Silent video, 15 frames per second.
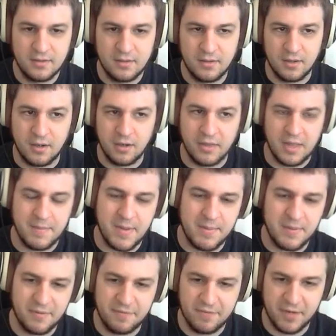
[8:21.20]
Oh, that might
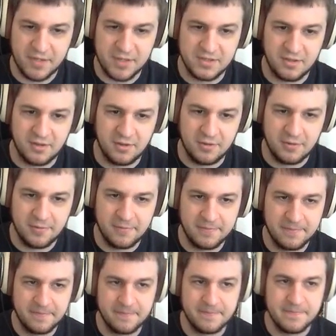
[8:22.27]
be a fixed clue.
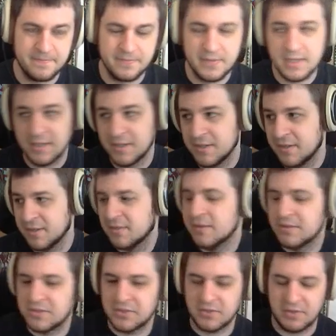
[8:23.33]

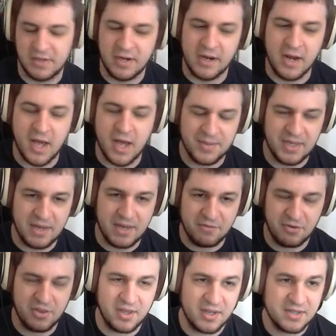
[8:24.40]
So in Hanabi,
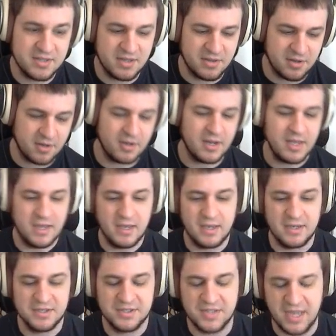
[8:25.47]
everything is either
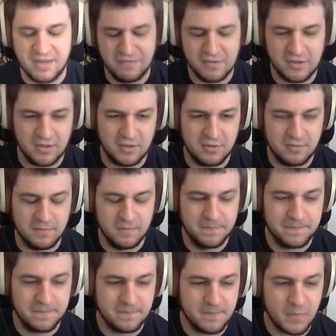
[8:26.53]
a save clue
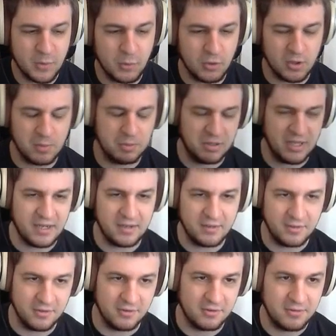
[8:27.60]
or a play
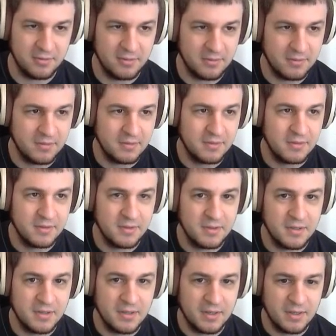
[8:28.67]
clue,
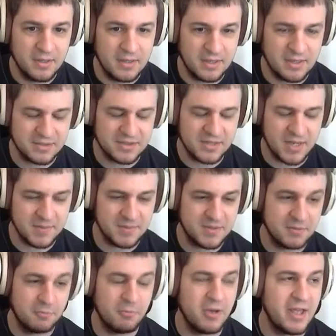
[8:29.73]

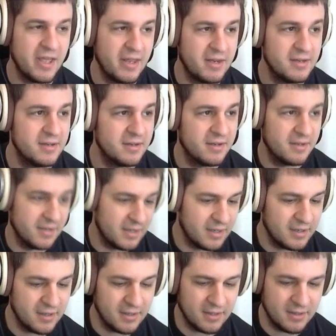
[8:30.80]
except when
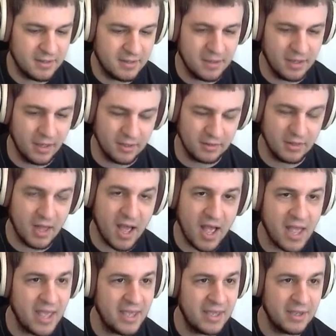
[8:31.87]
a
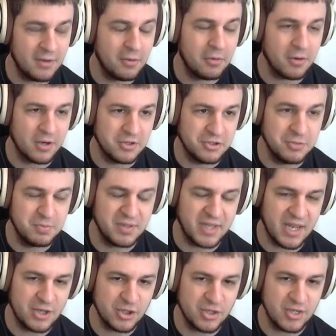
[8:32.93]
lie or a
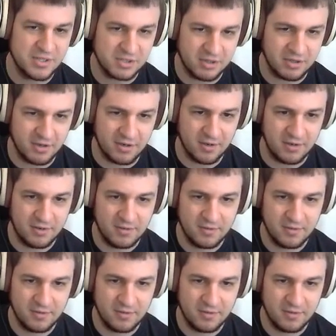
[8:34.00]
duplication has occurred.